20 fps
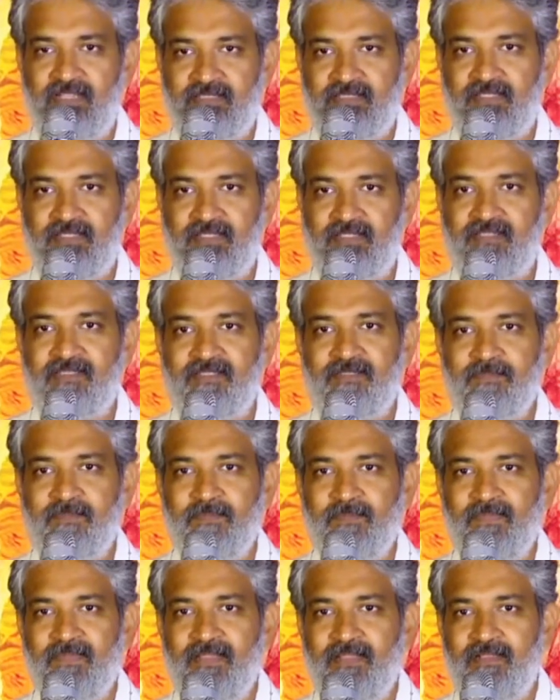astras.
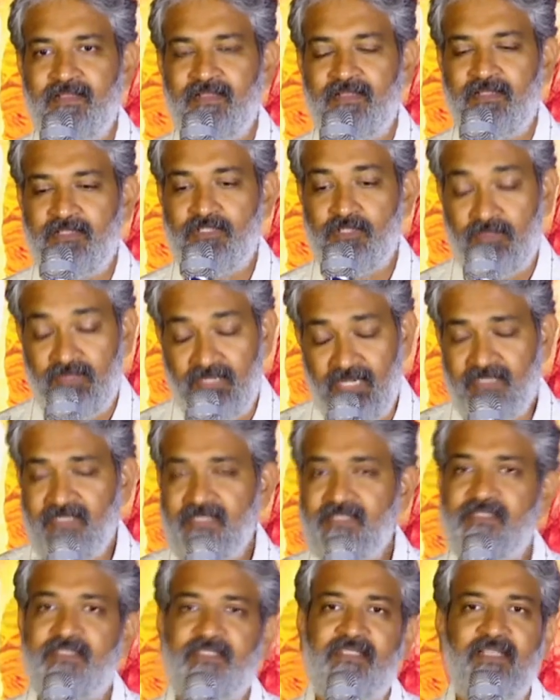So that
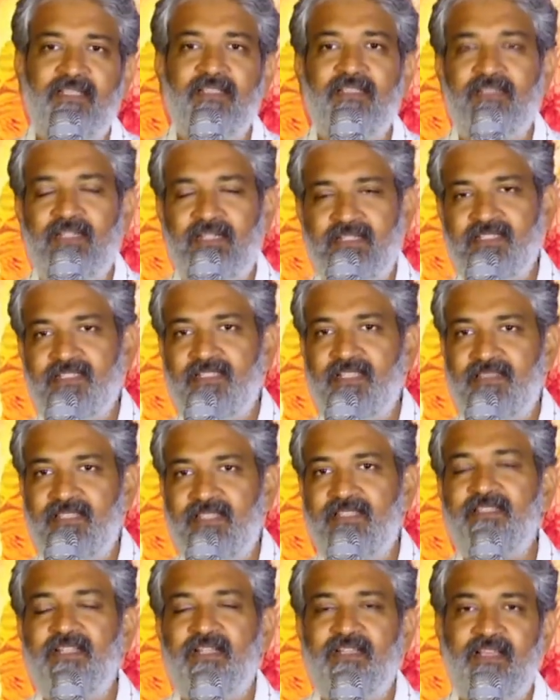is thing, that is the
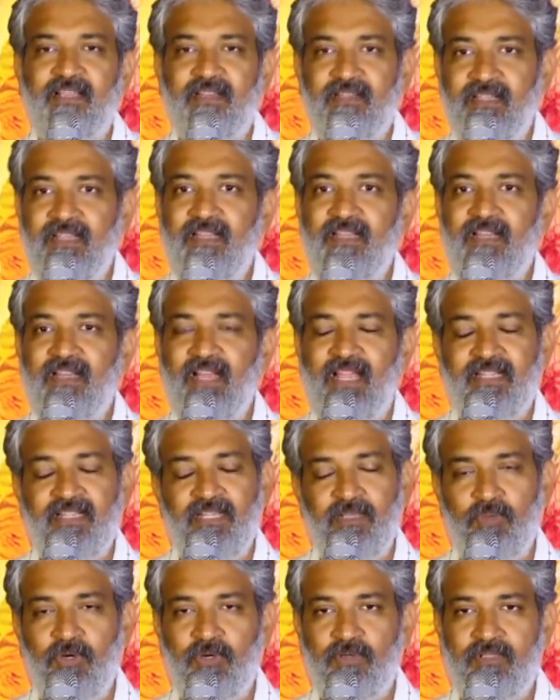thing that I really liked
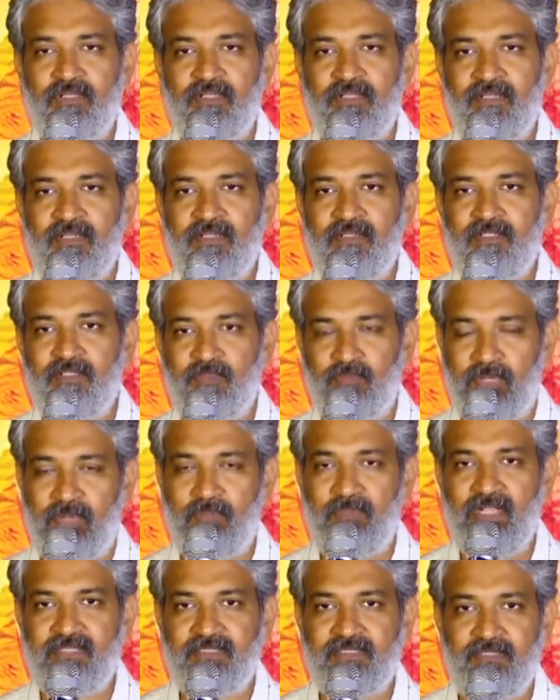about
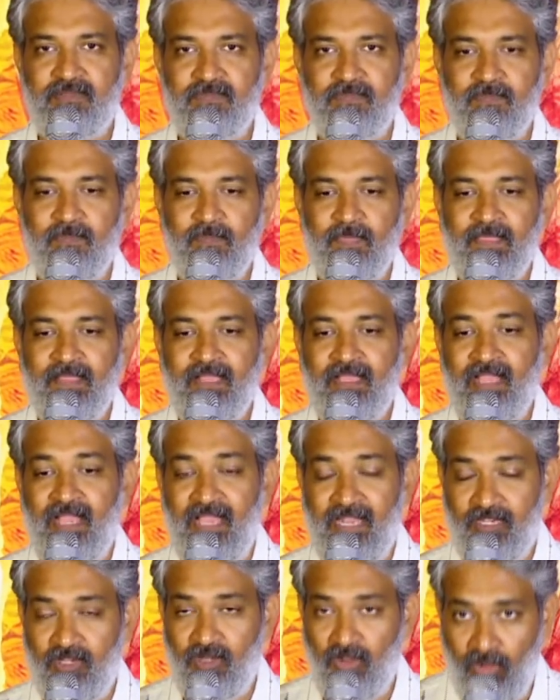Brahmastram.
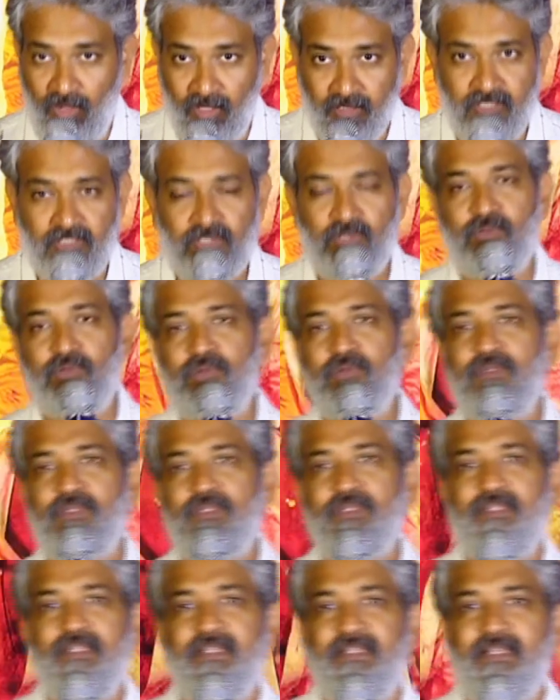And also
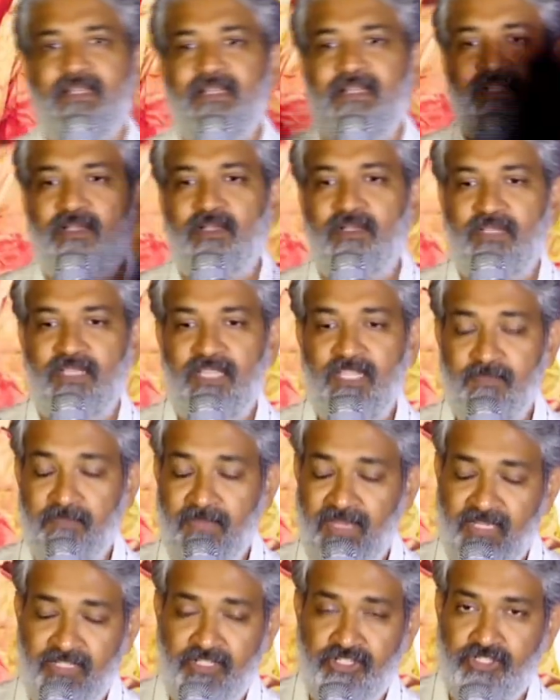he
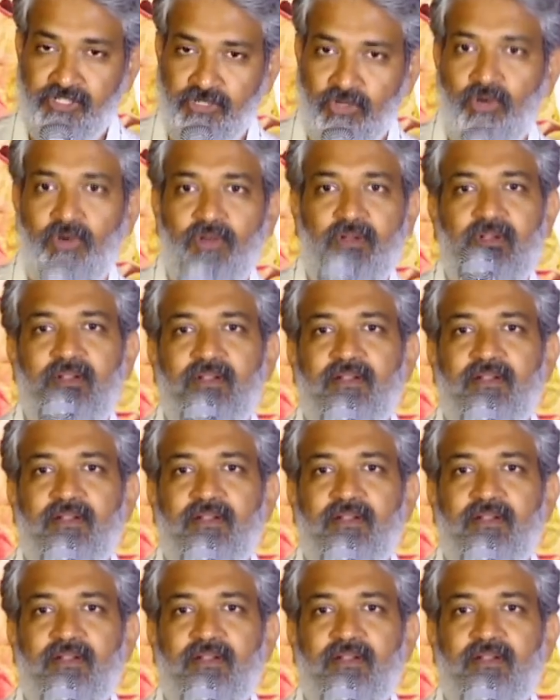made sure